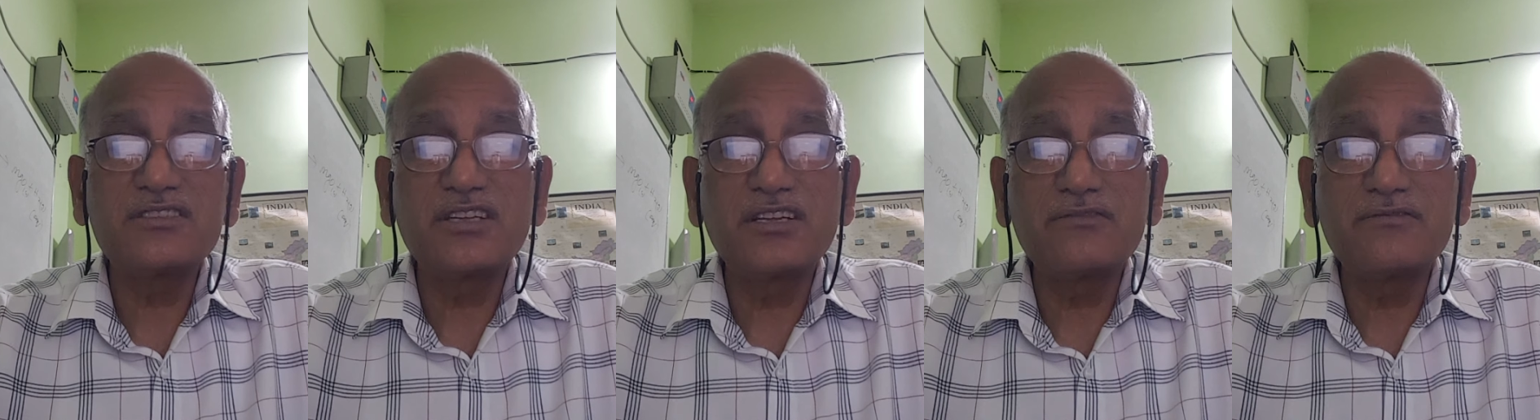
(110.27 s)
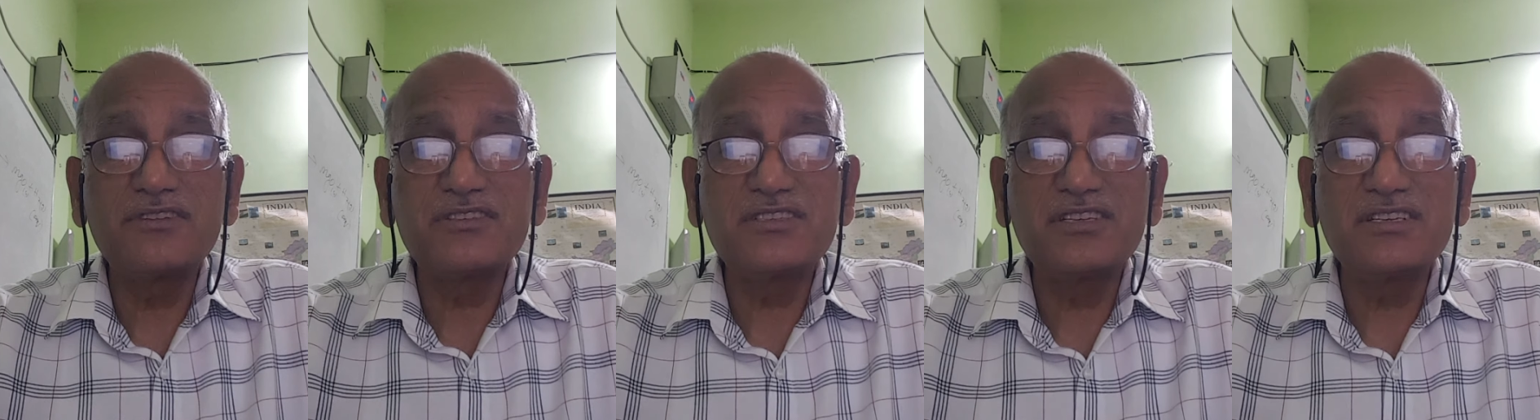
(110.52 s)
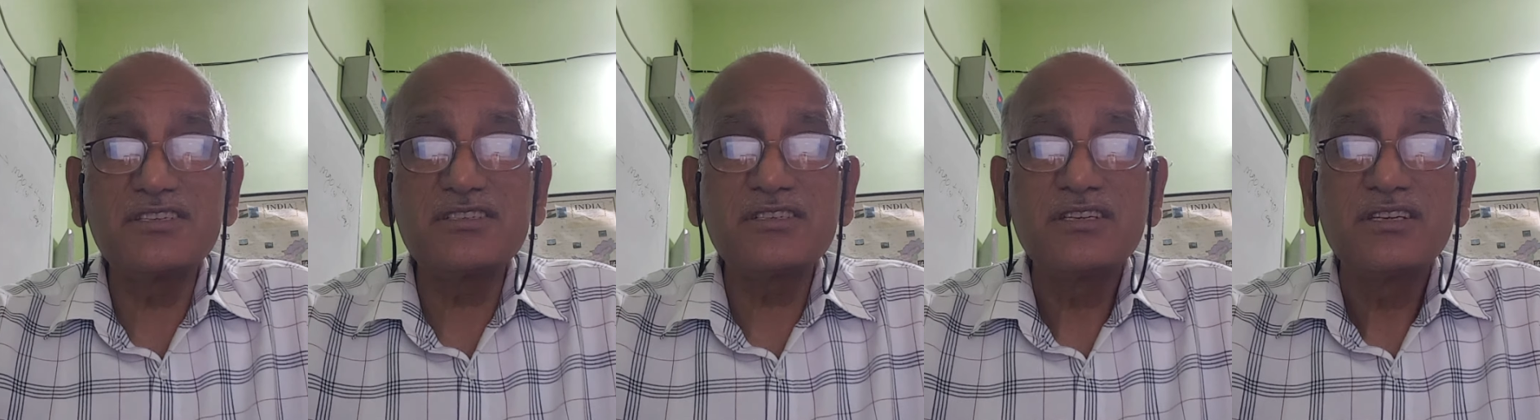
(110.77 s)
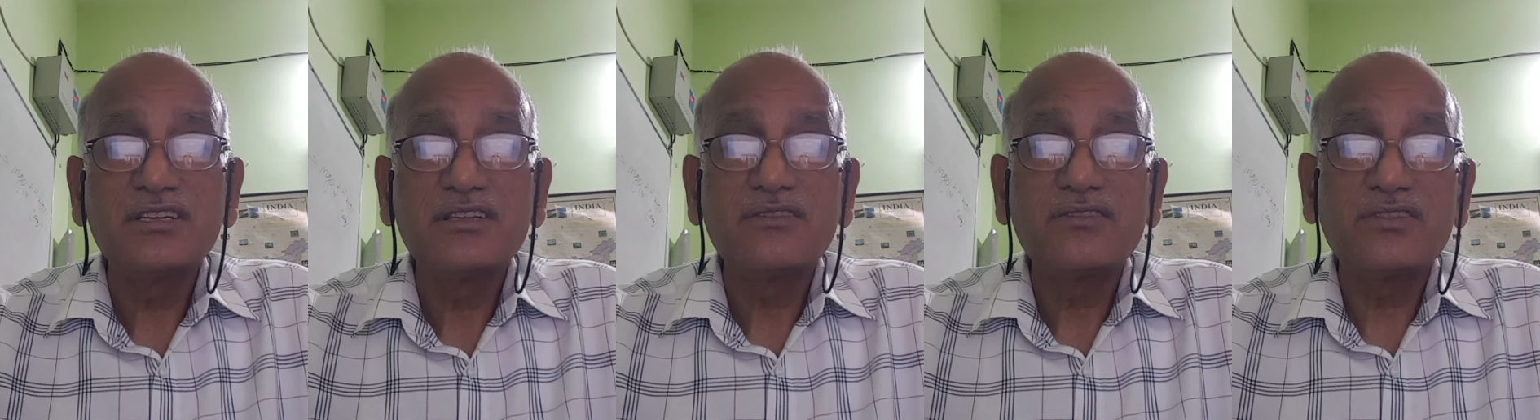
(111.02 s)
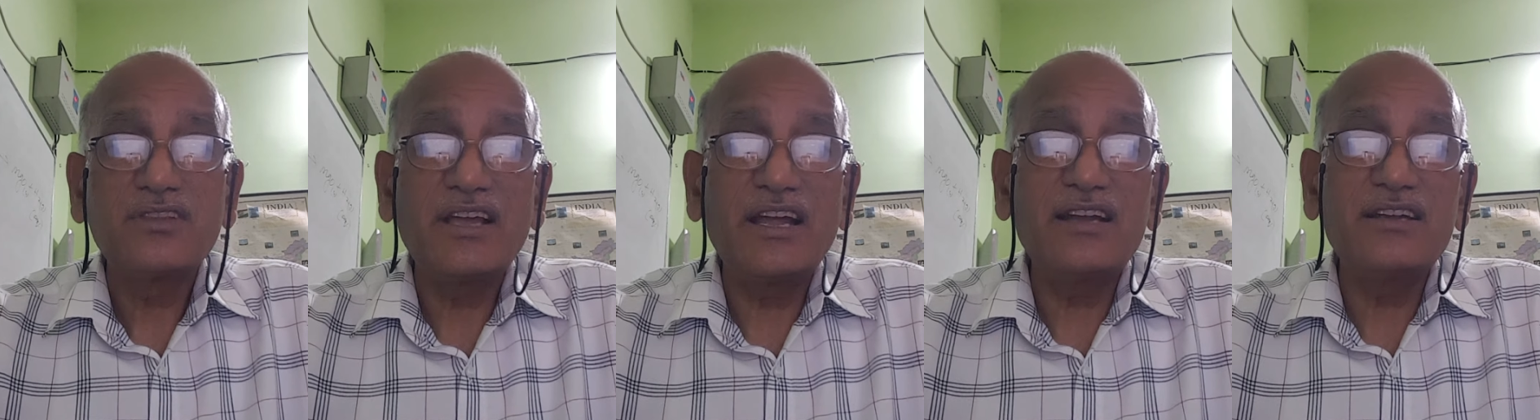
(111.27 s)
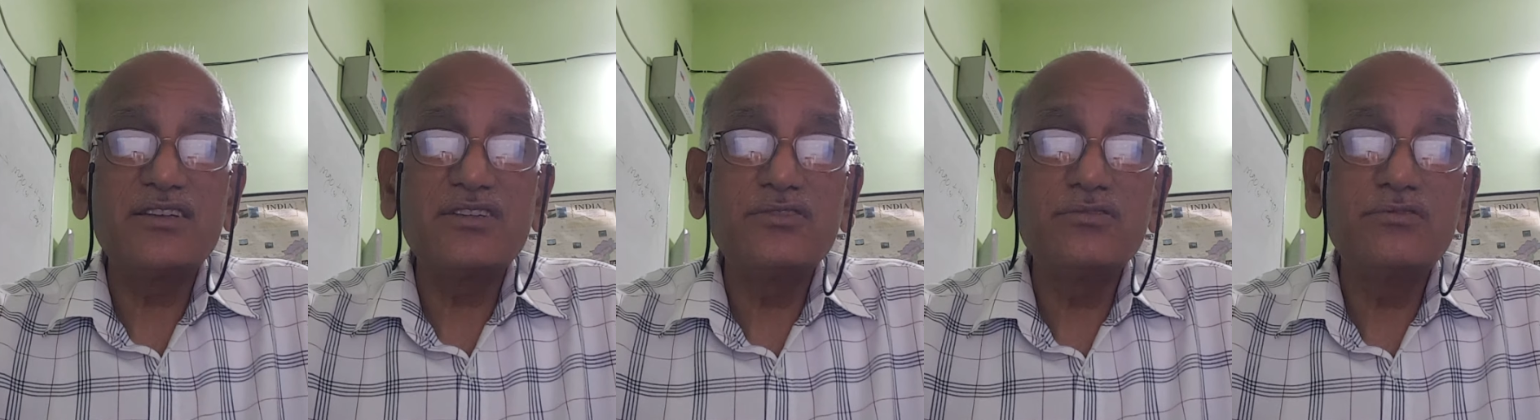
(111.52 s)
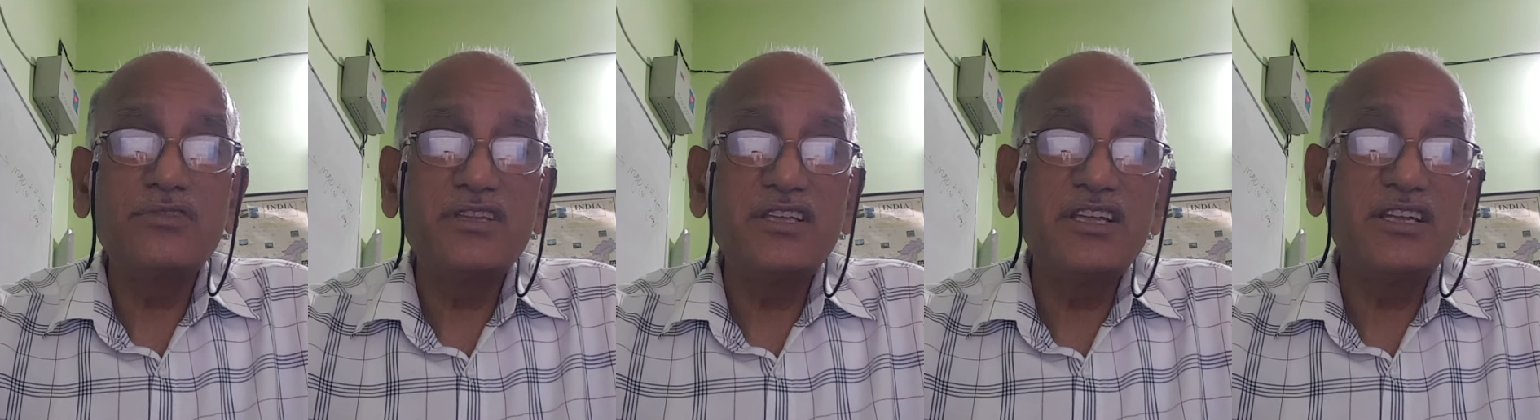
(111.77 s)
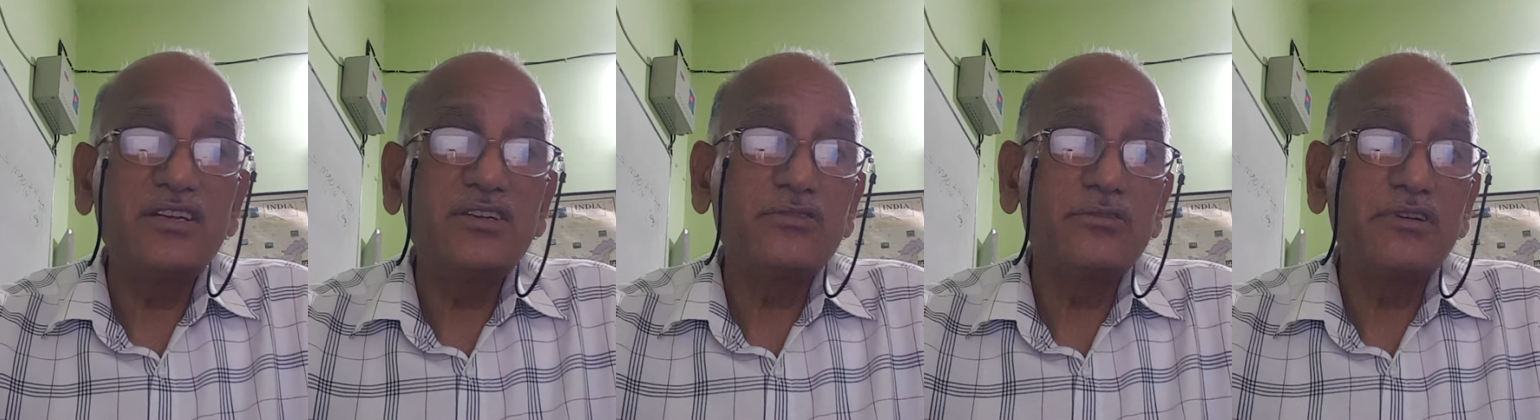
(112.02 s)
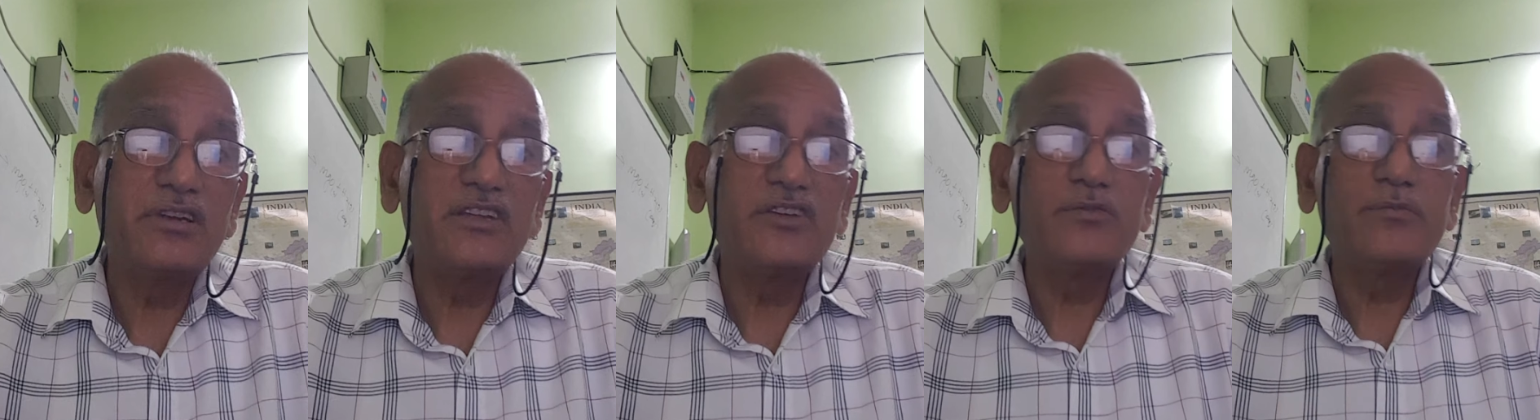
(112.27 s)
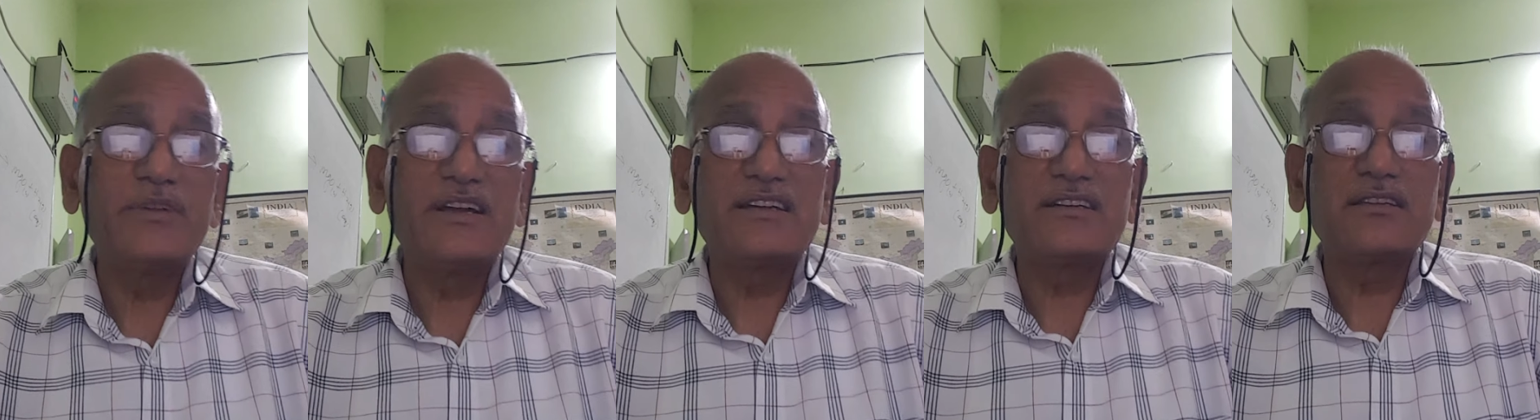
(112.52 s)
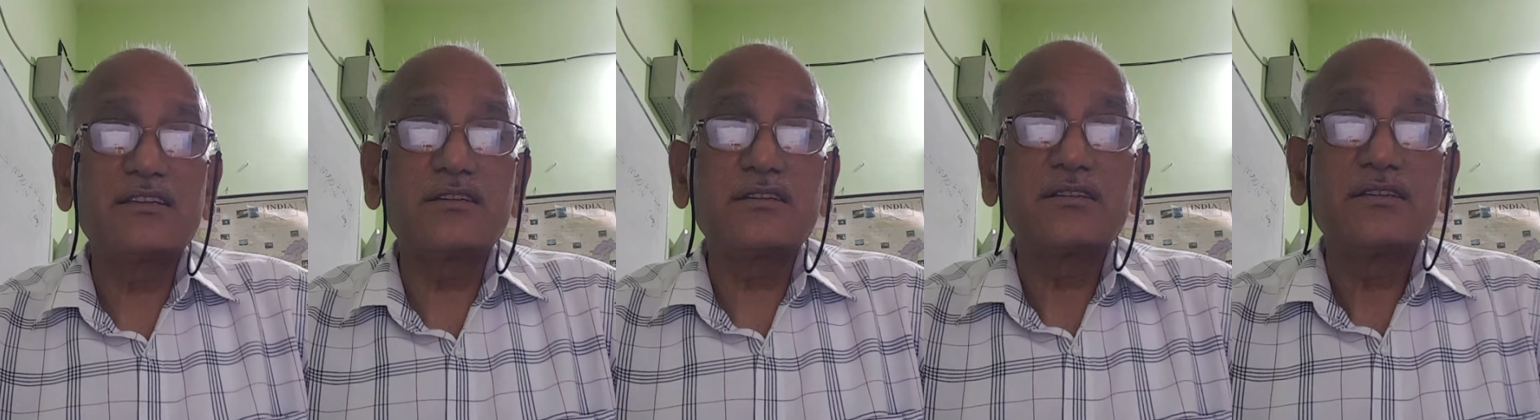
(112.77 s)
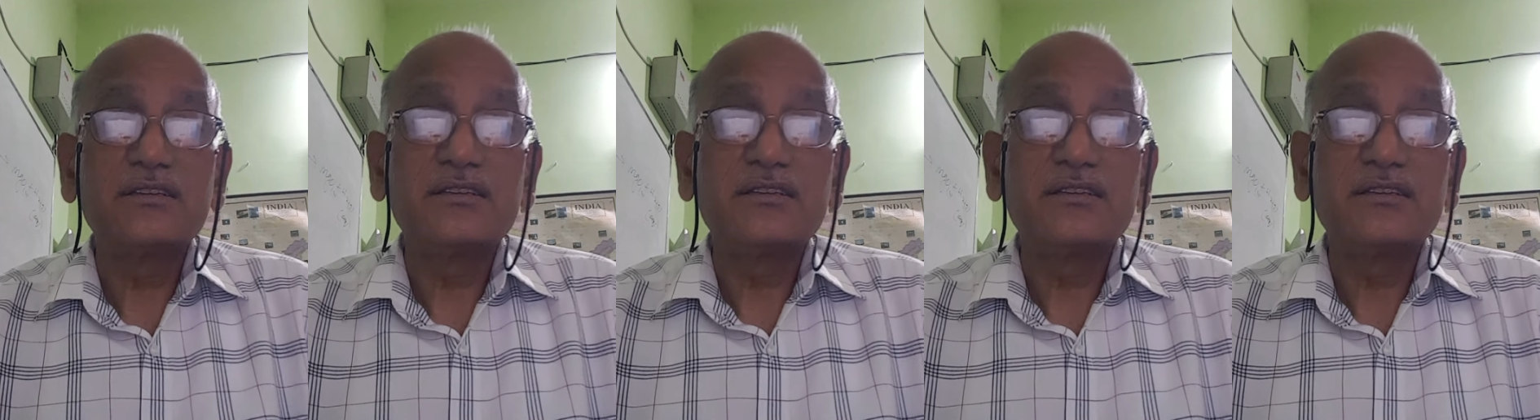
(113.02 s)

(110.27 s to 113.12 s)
services that you need to live better.